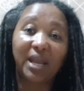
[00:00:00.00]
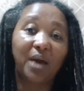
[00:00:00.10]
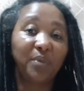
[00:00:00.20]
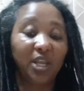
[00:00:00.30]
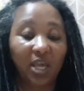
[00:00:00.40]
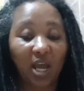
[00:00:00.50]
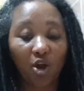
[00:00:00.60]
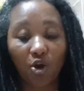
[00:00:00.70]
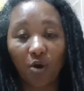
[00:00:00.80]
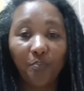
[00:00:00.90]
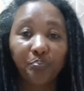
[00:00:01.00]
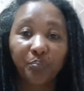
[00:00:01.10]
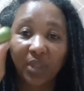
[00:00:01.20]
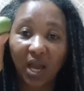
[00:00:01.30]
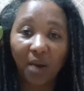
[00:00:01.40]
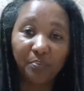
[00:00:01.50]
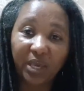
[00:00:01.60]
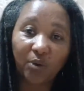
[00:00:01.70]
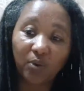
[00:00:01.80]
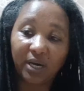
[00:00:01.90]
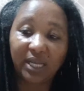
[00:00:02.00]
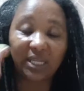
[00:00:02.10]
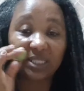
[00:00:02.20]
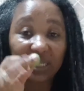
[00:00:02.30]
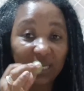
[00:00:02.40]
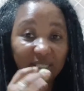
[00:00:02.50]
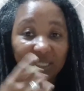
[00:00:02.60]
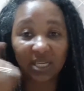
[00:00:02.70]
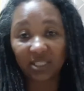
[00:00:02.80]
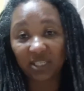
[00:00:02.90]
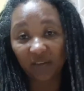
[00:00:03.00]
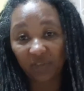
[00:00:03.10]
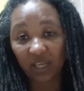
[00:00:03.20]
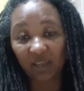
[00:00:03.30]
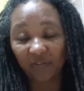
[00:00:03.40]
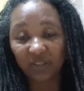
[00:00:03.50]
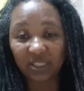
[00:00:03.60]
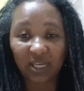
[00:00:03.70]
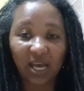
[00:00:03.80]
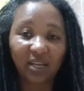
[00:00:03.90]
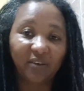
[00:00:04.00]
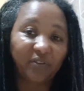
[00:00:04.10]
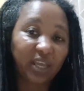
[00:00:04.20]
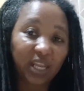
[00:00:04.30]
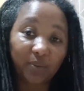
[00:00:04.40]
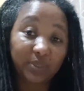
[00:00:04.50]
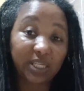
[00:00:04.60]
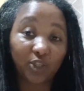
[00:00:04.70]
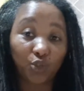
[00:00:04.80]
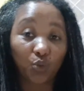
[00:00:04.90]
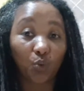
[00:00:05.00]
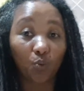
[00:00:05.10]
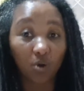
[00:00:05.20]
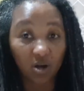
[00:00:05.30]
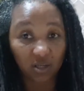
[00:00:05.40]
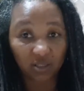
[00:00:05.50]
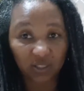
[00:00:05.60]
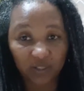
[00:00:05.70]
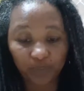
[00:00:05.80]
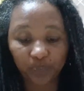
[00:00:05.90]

I mean, you can come and pick one and taste it and see if it's the kind of Guineps that you want.